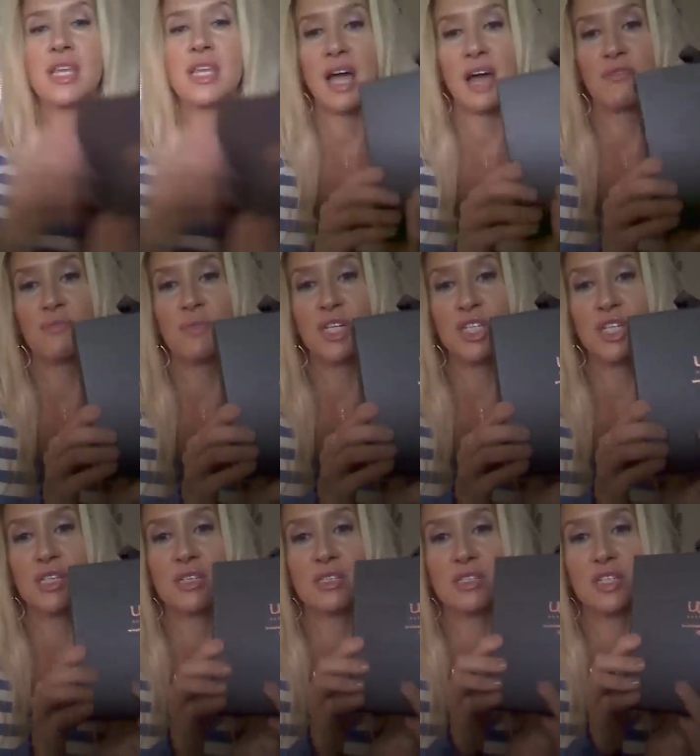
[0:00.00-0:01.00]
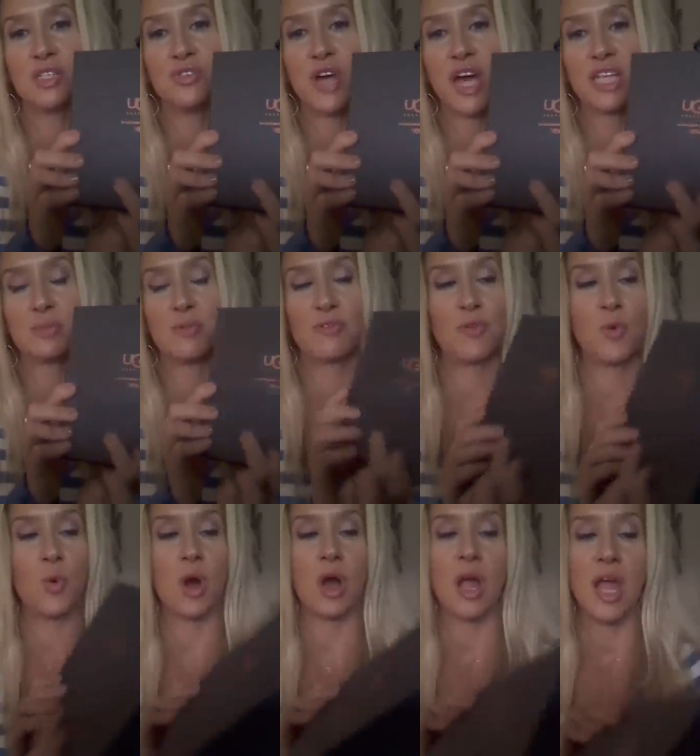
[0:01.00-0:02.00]
I think I've mentioned this to you guys
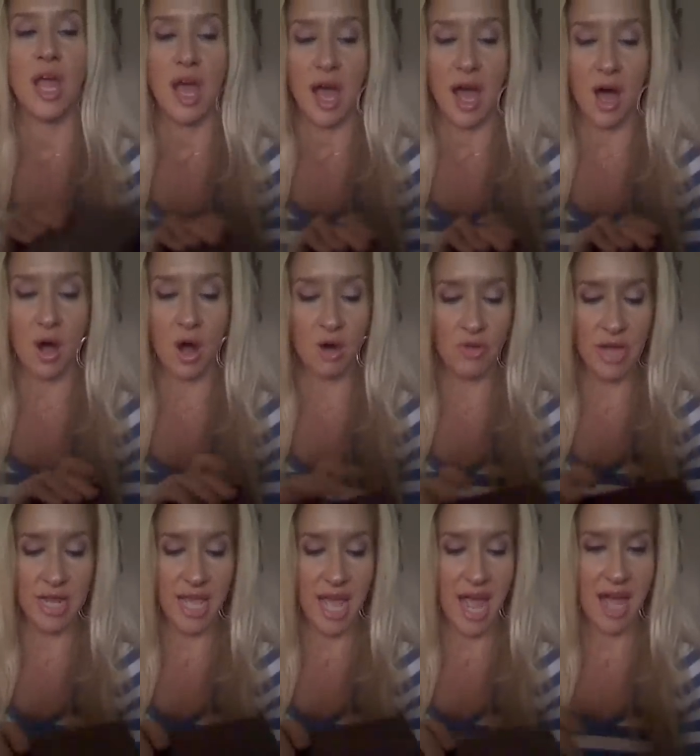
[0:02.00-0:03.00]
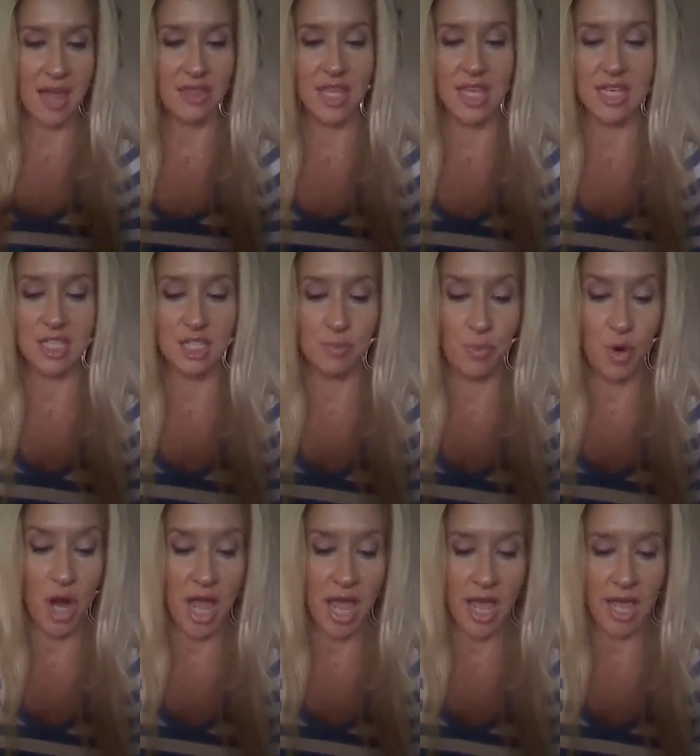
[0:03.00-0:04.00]
before. I already had the
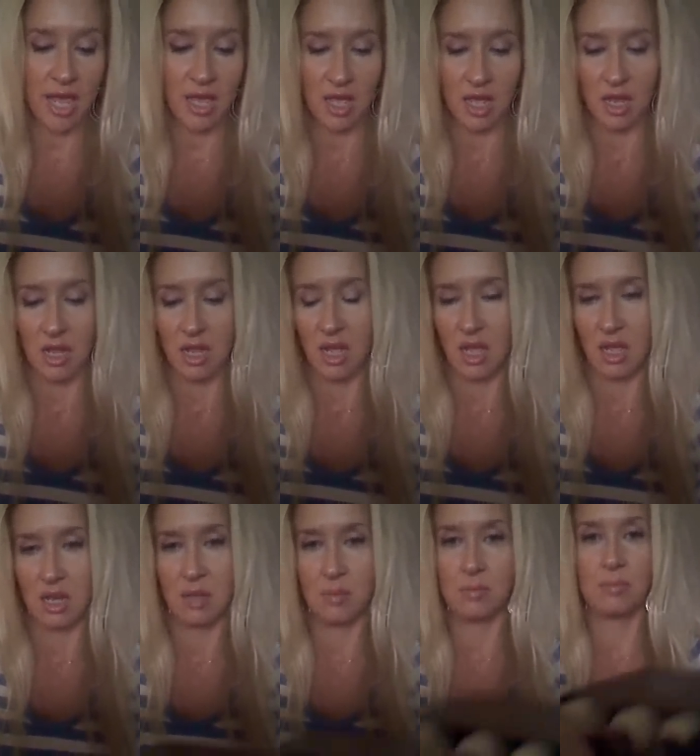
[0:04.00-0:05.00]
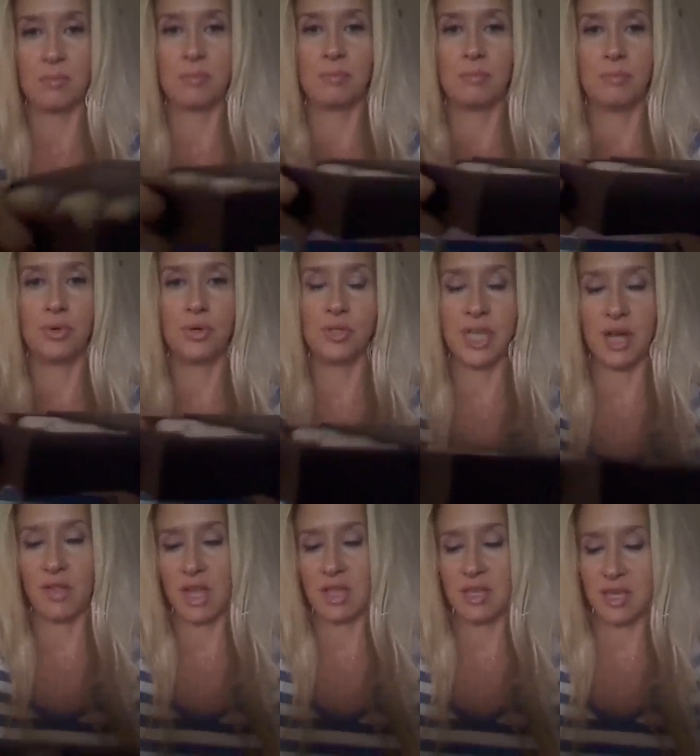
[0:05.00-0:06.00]
spray. It pulls
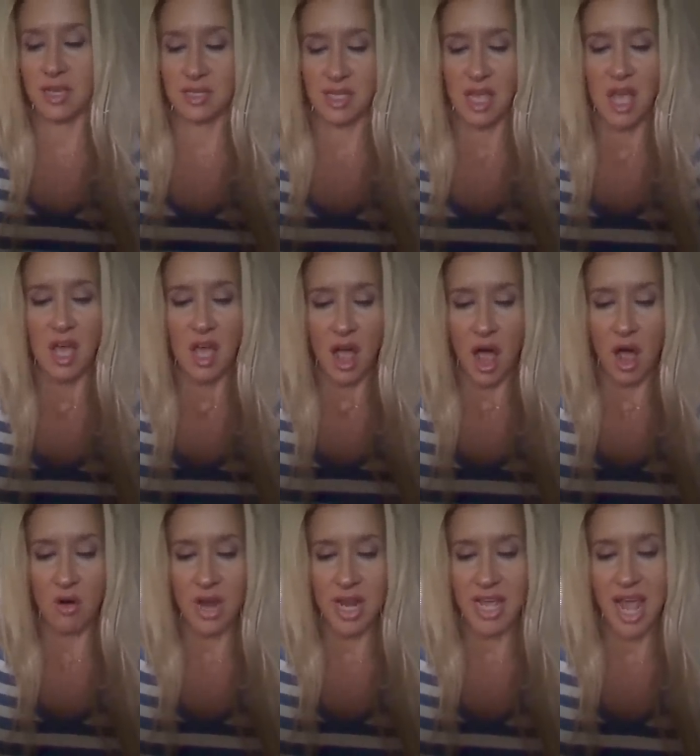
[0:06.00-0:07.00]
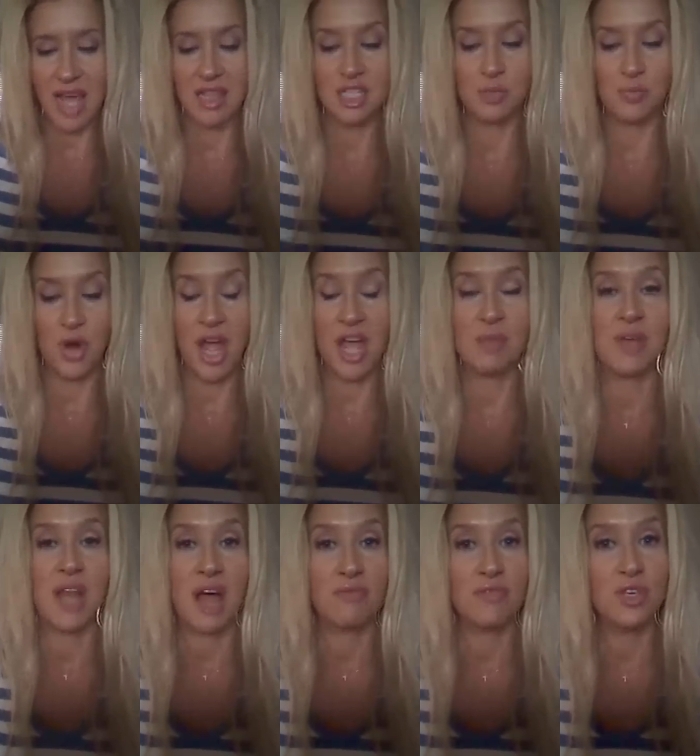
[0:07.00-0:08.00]
out like this. I already had the spray,
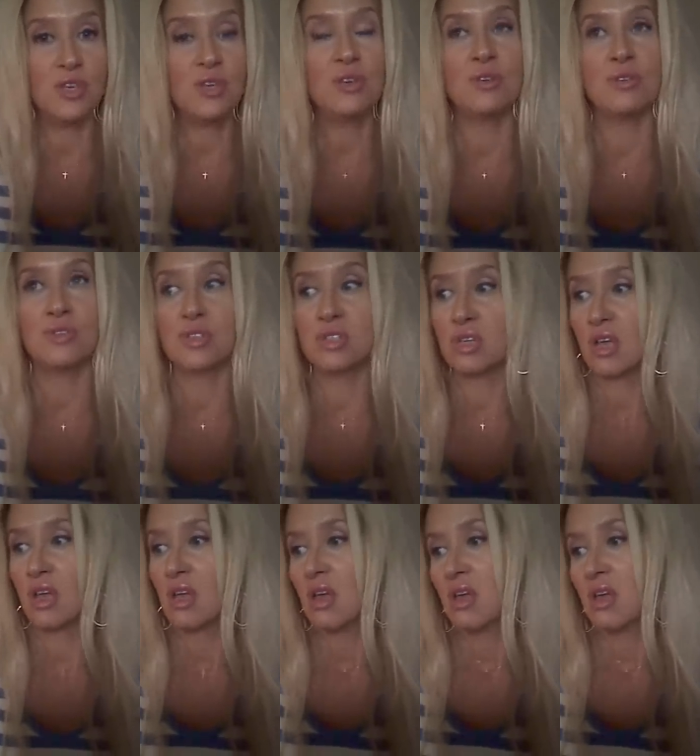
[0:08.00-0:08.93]
but I've used,